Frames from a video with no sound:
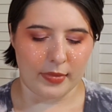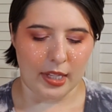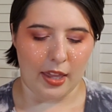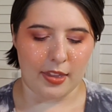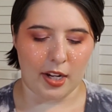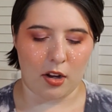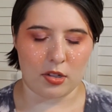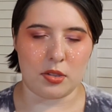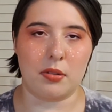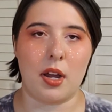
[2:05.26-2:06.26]
And then I
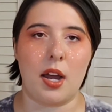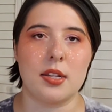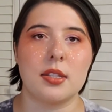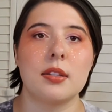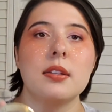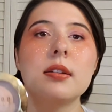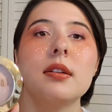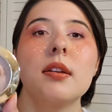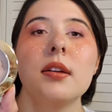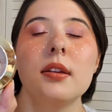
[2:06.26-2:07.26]
also got
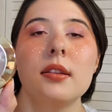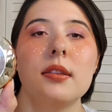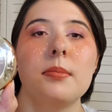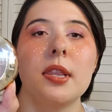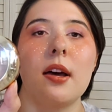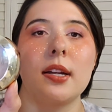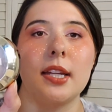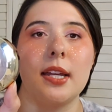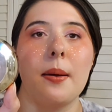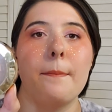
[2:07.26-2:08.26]
the
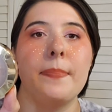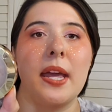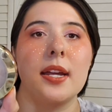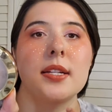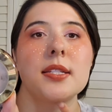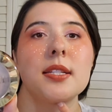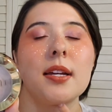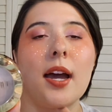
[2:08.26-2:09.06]
Milani Baked